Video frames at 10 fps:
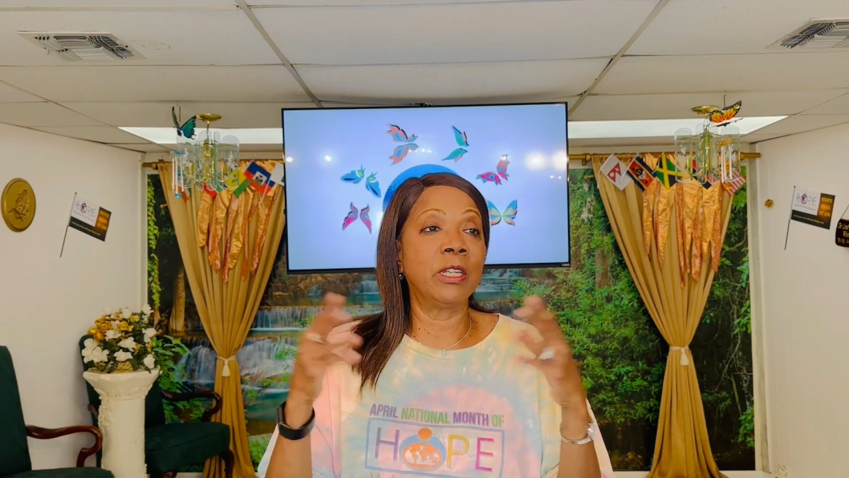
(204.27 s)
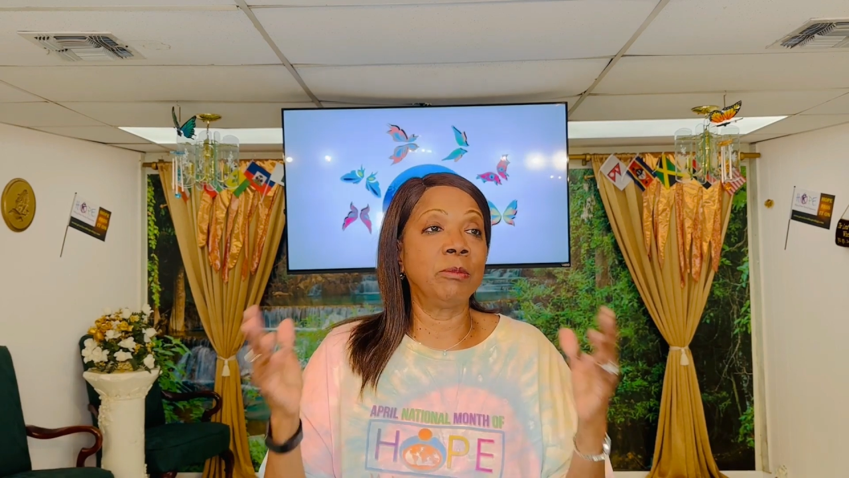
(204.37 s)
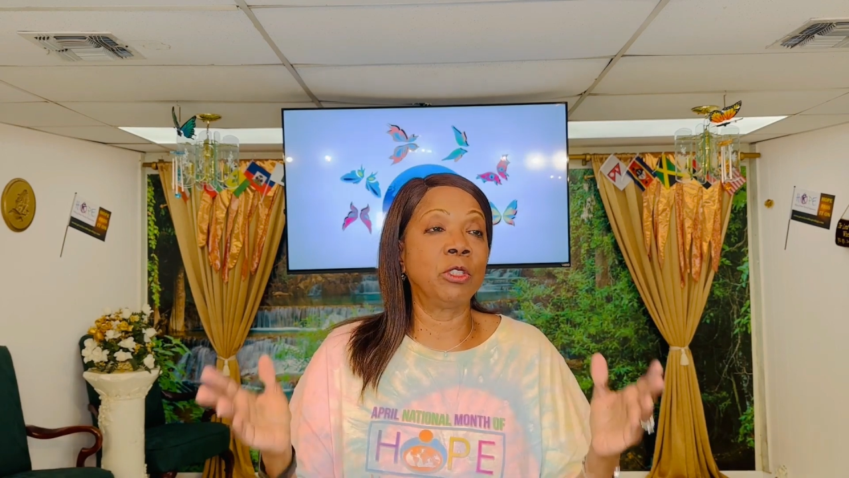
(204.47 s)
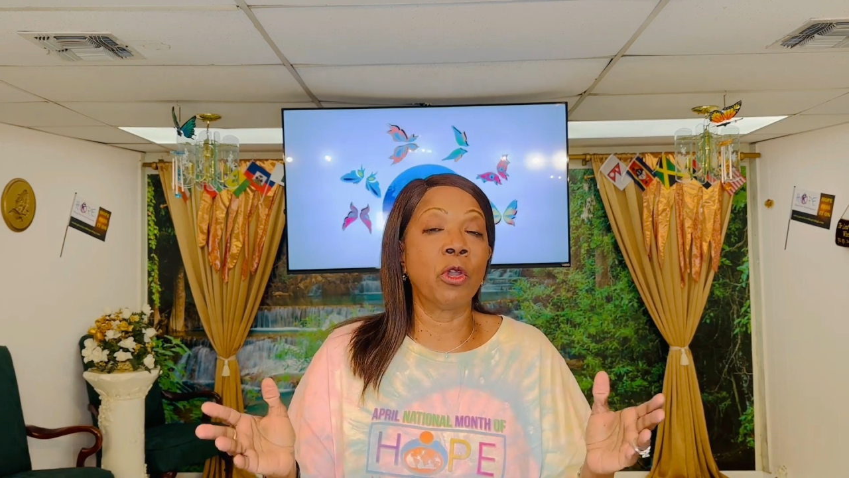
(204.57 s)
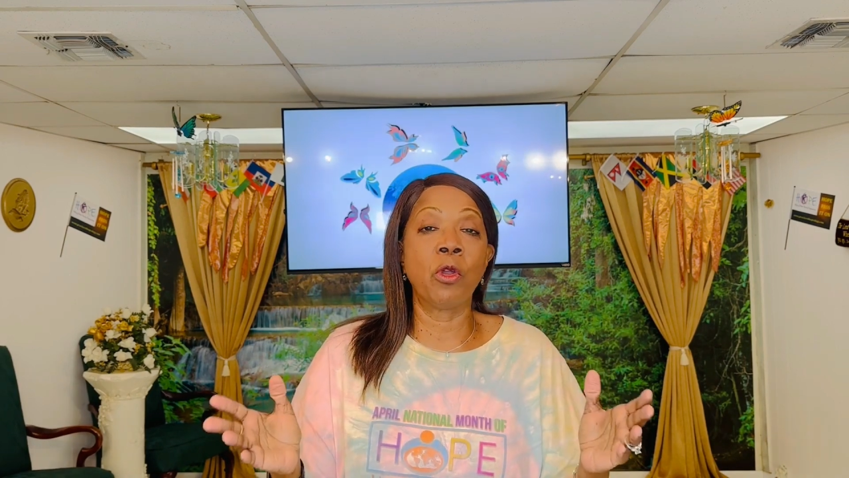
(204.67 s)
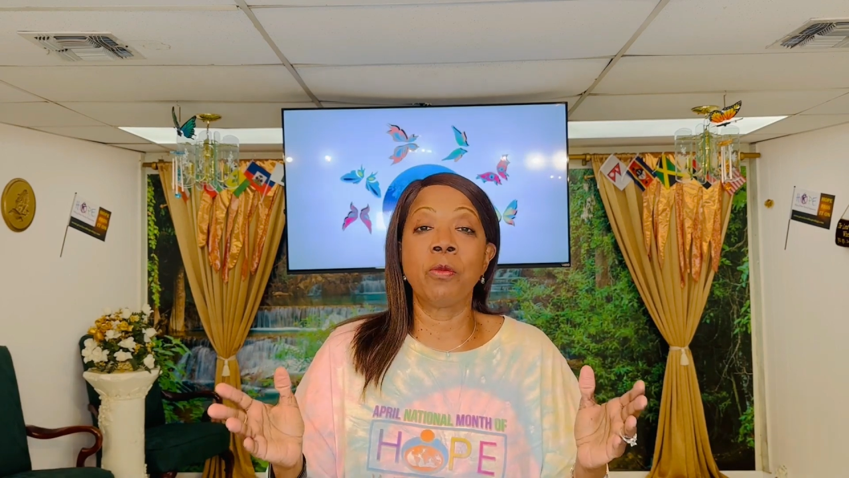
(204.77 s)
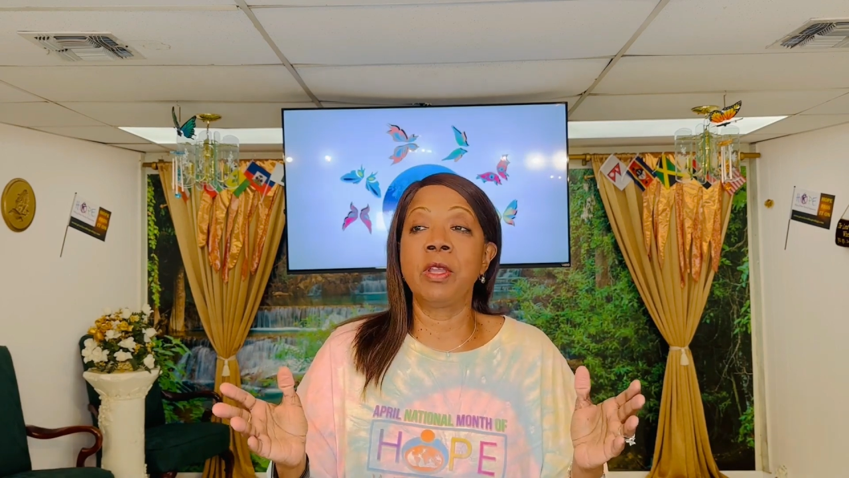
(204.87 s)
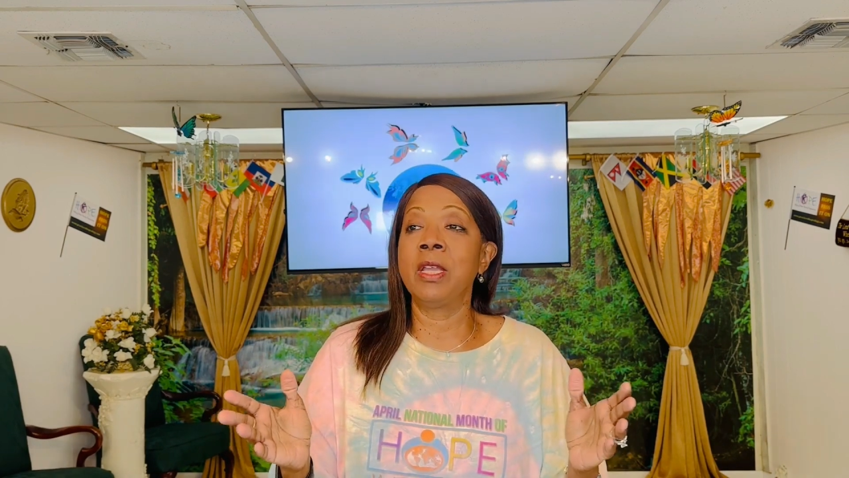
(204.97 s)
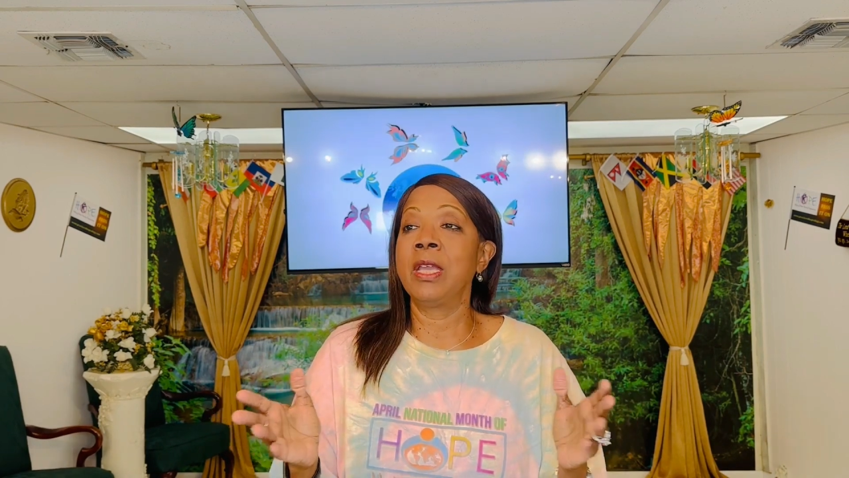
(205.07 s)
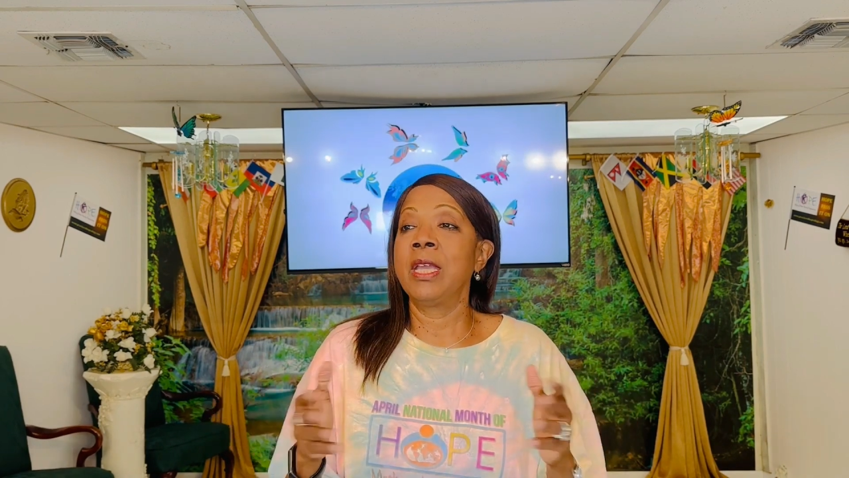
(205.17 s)

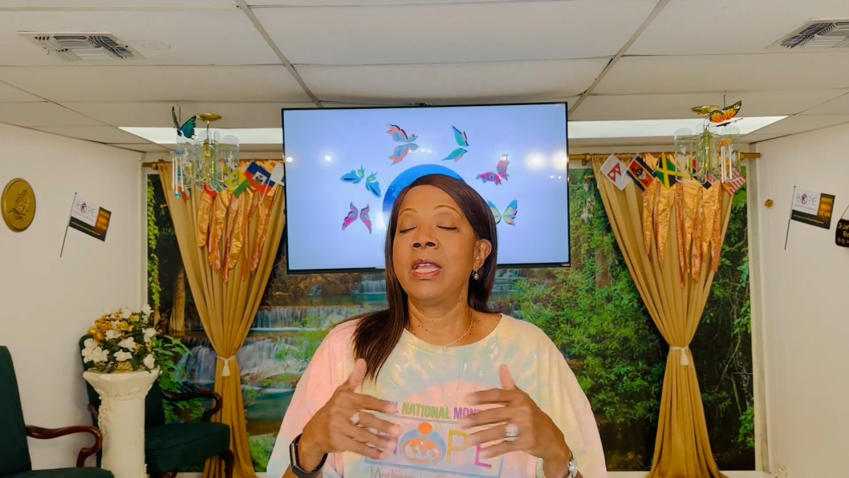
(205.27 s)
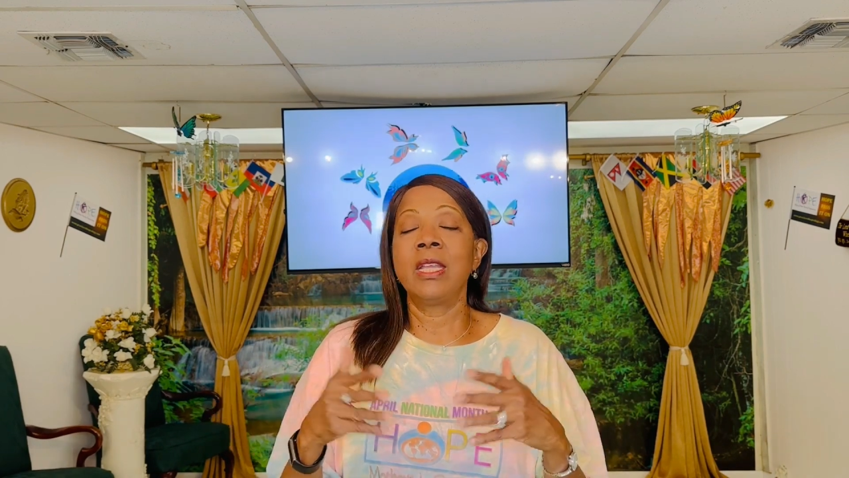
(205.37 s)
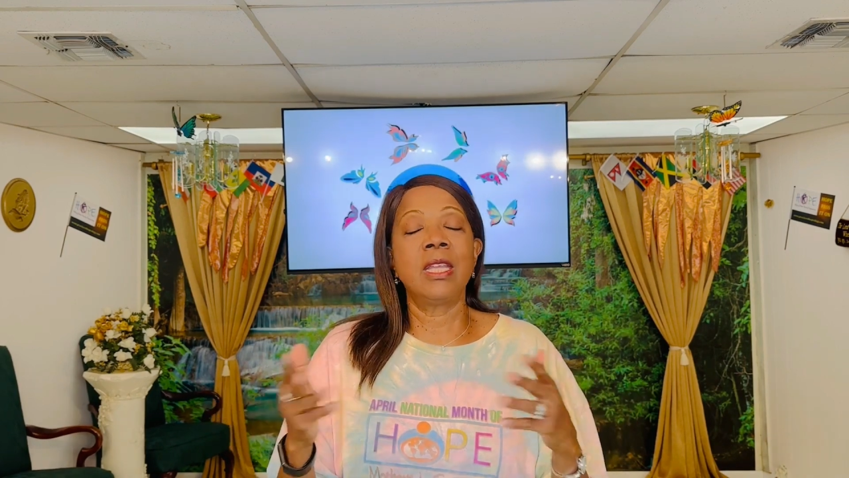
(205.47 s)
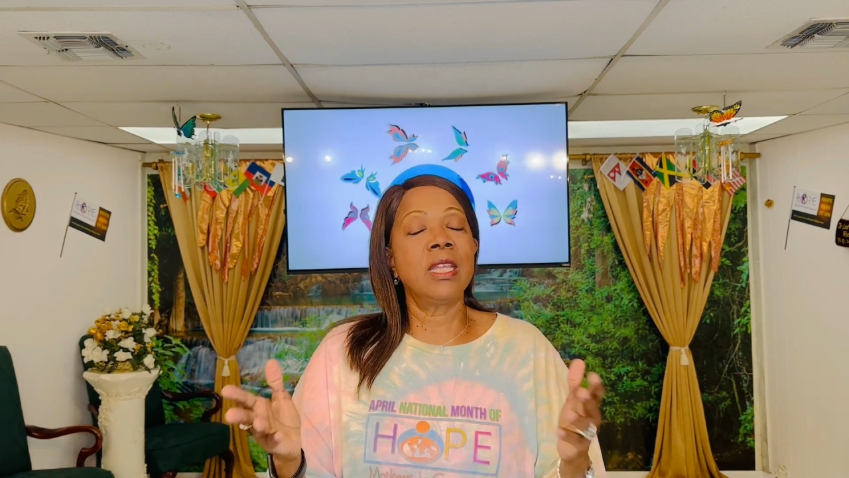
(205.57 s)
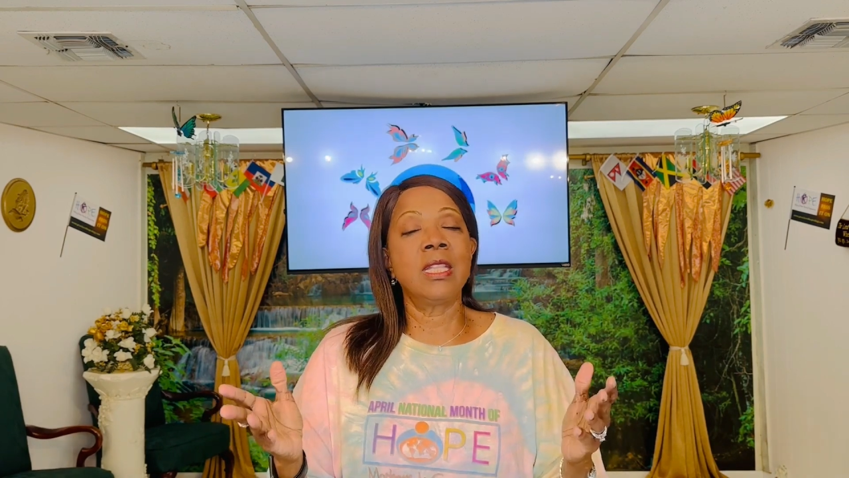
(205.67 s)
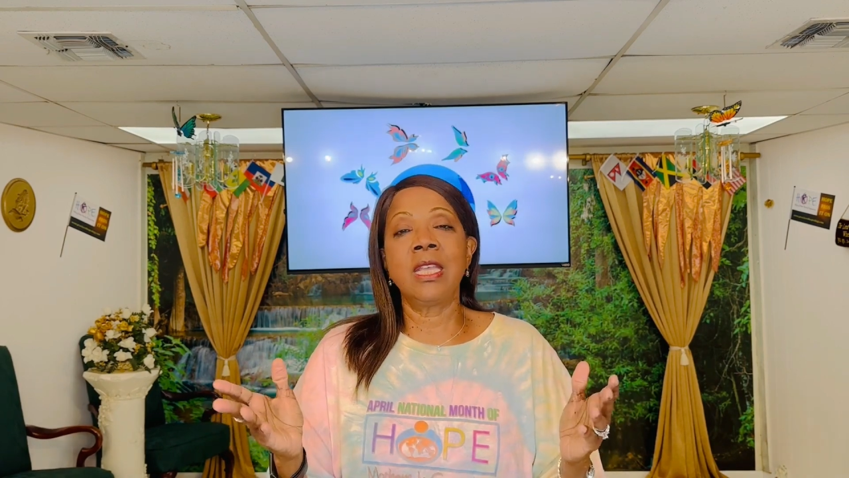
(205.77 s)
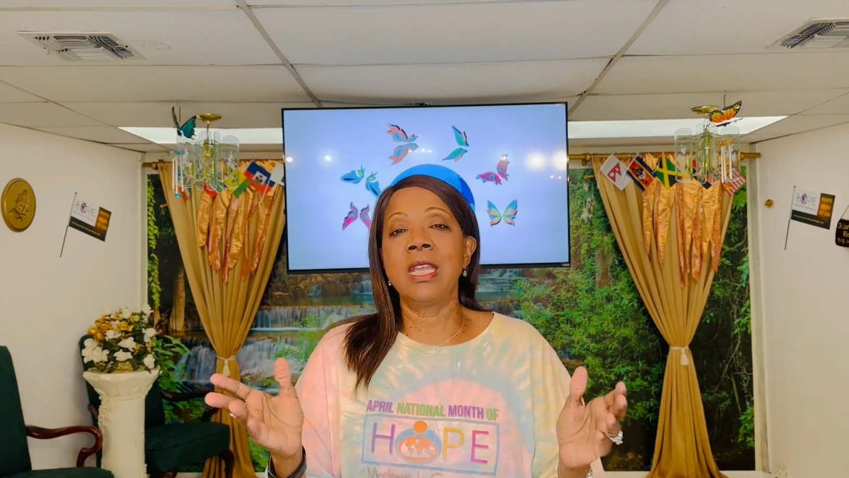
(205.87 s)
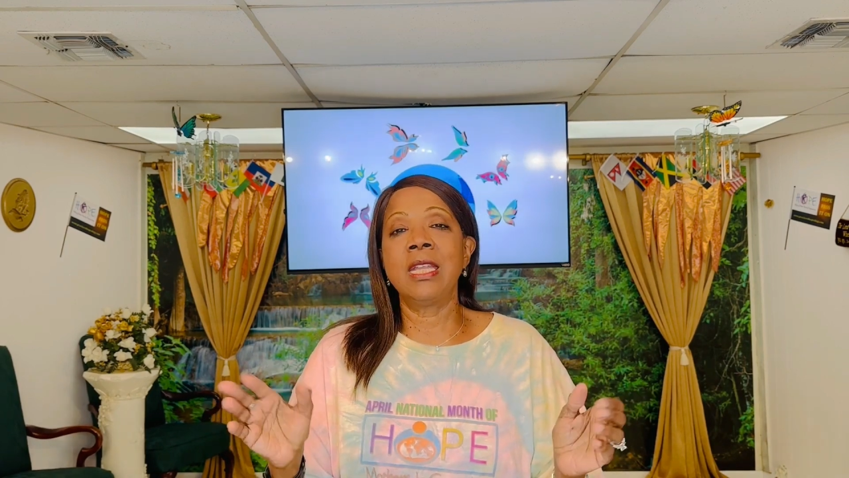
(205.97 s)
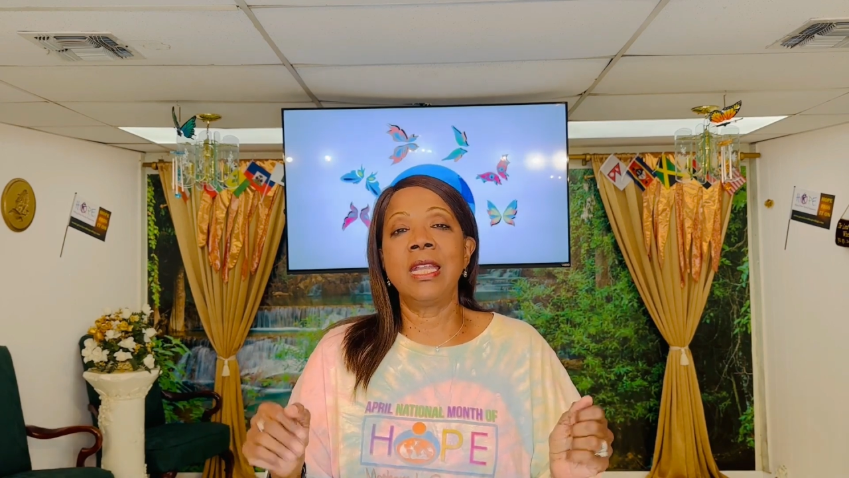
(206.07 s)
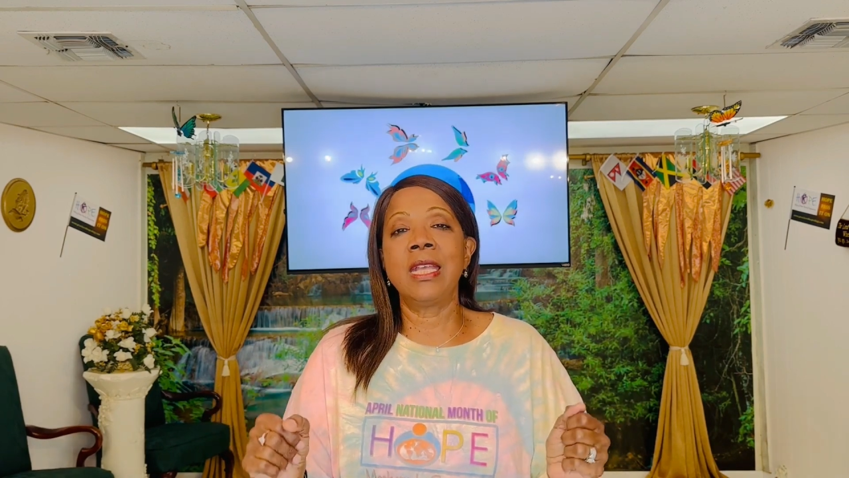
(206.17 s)
observing,
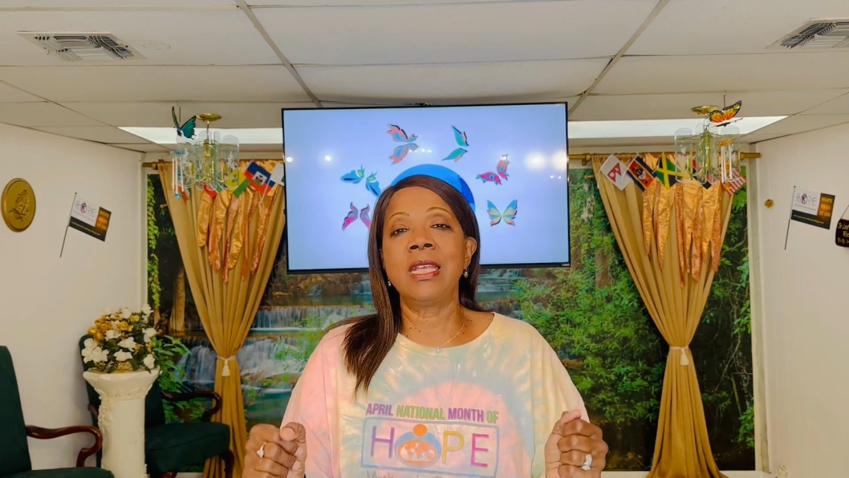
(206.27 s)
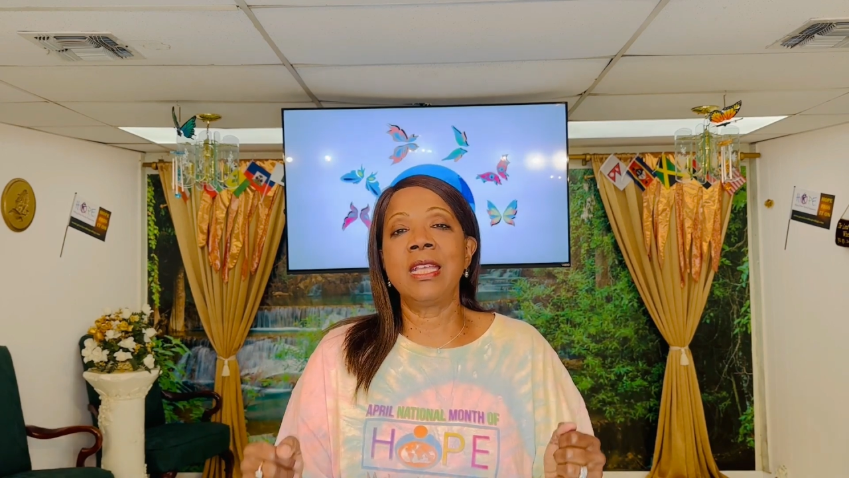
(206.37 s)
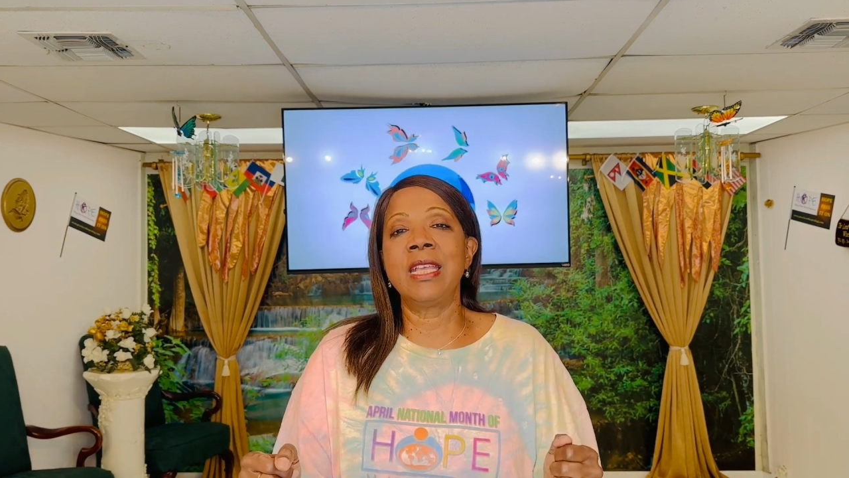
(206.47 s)
then